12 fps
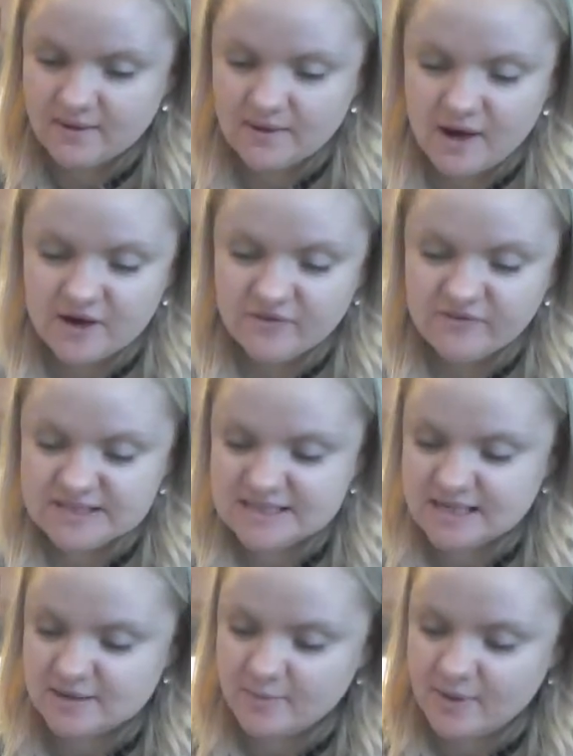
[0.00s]
And
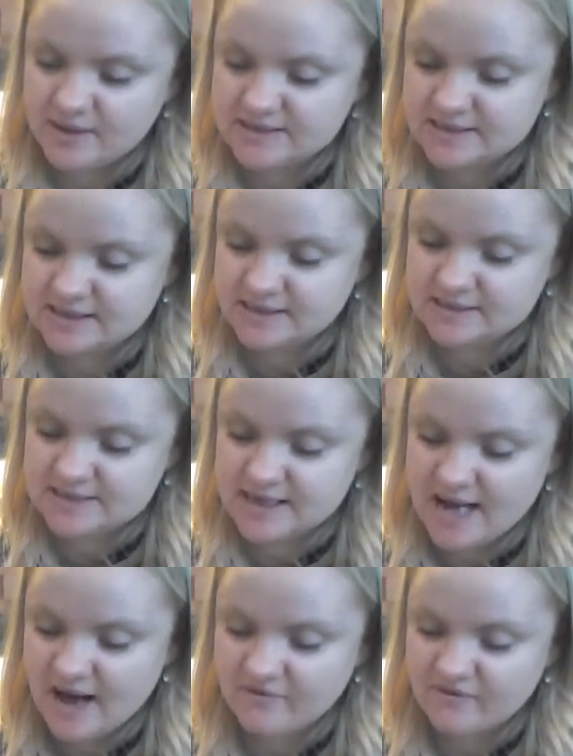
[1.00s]
obviously the boys and girls can
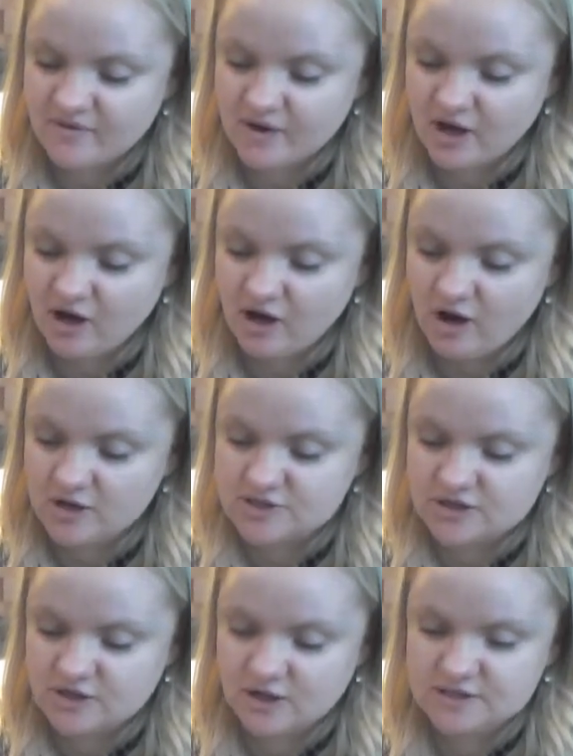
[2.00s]
have lots
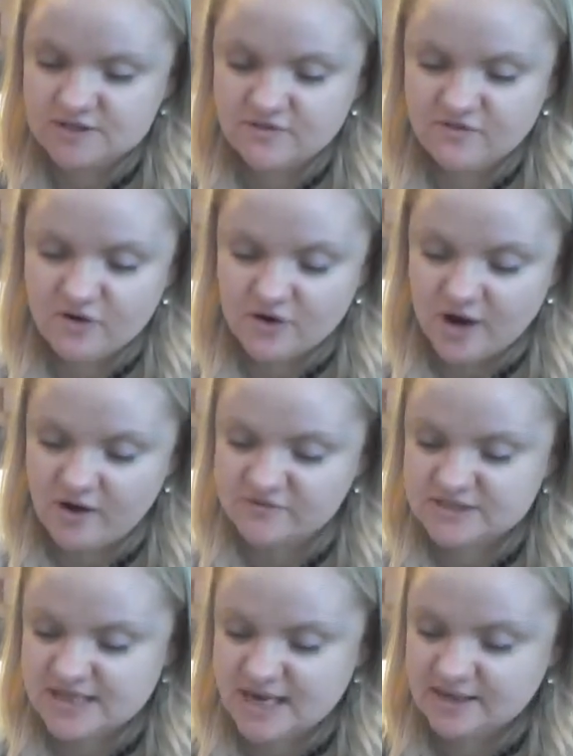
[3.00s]
and lots of fun of
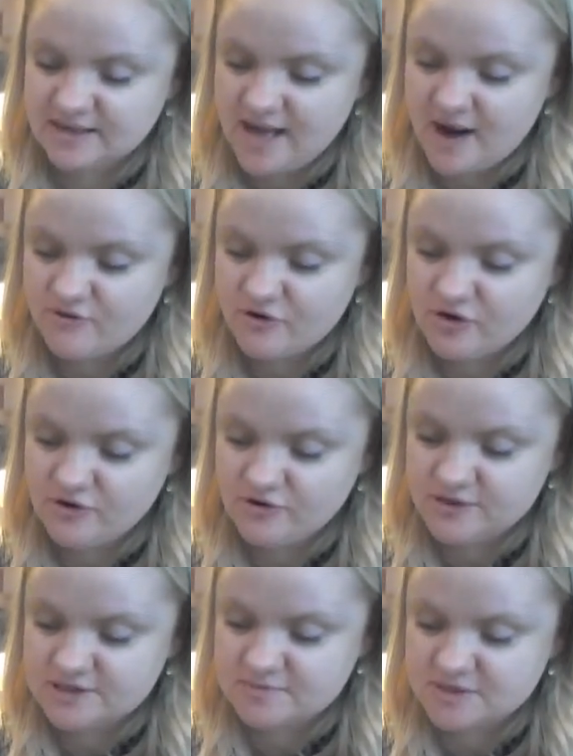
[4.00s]
designing their own
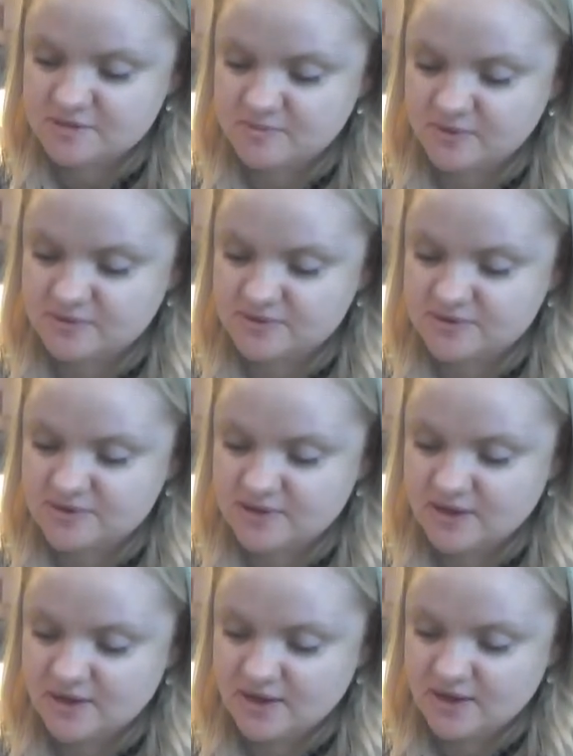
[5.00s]
Christmas buns.
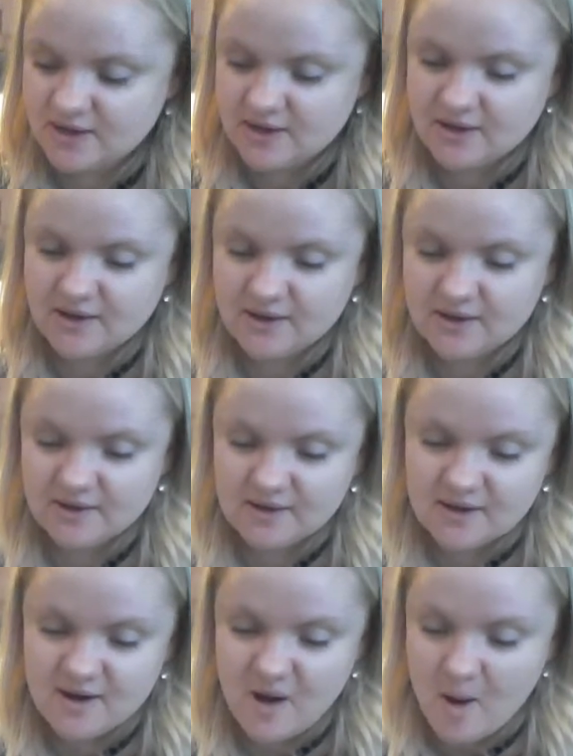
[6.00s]

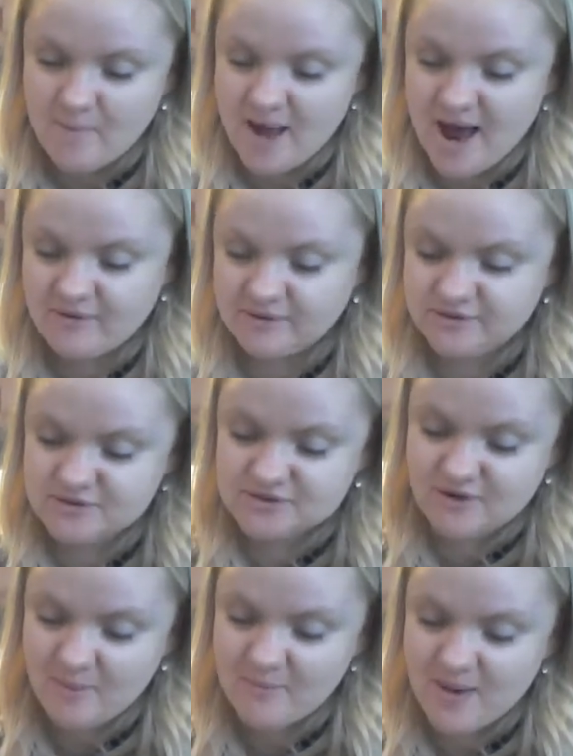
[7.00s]
Or parents,
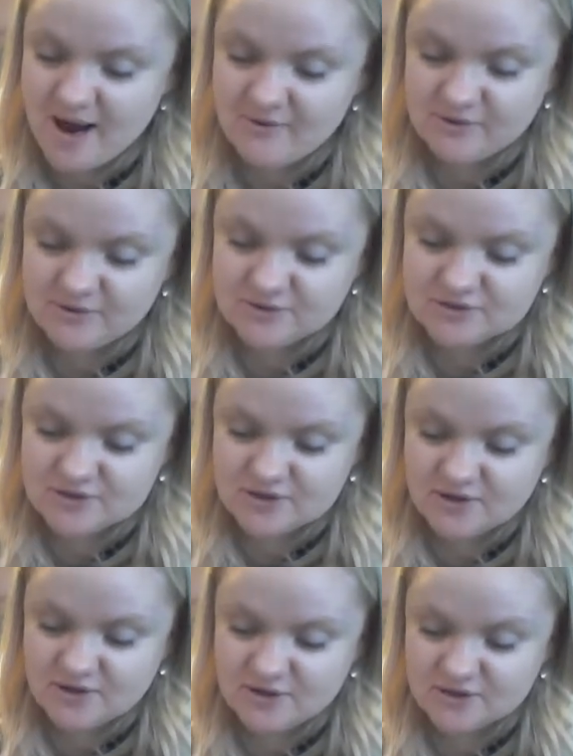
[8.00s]
grandparents,
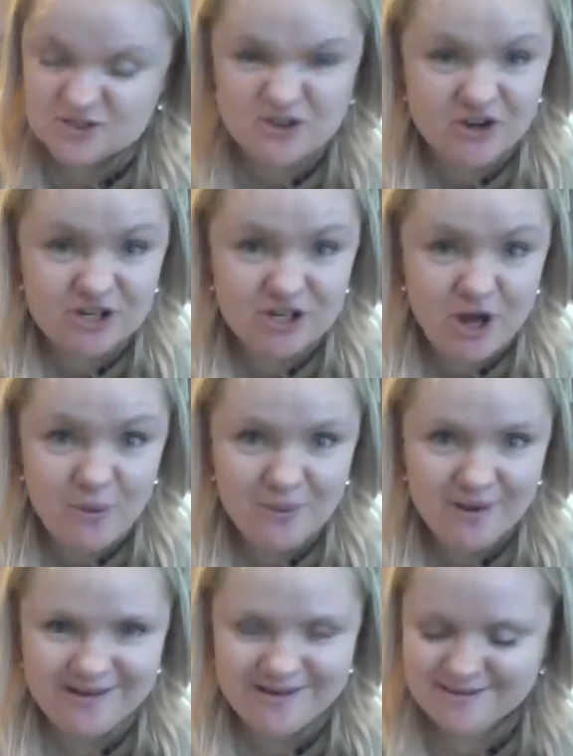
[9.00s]
so can you.
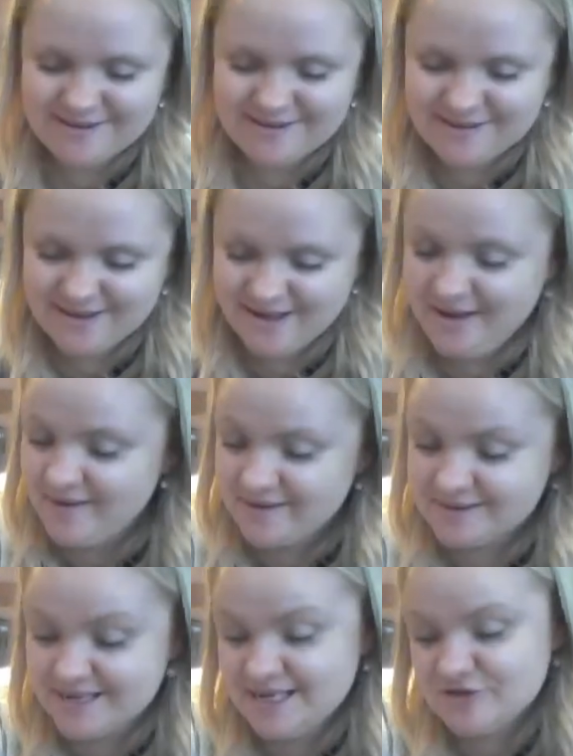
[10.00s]

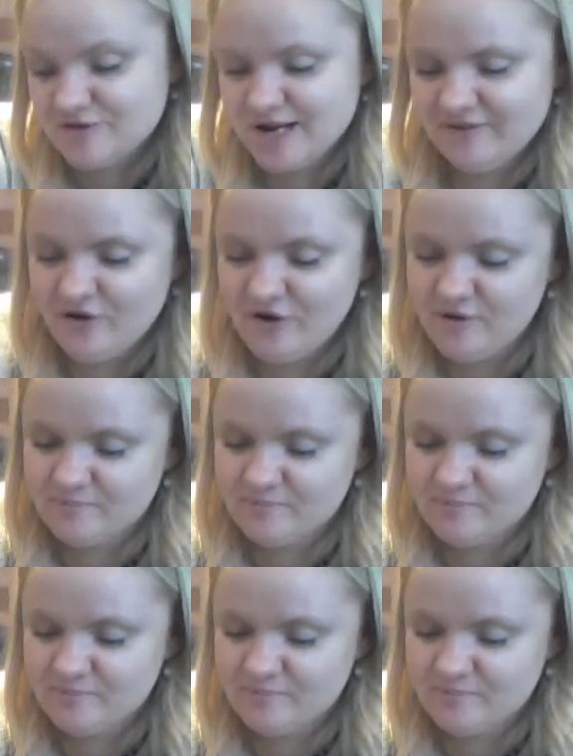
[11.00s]
Because it is really fun.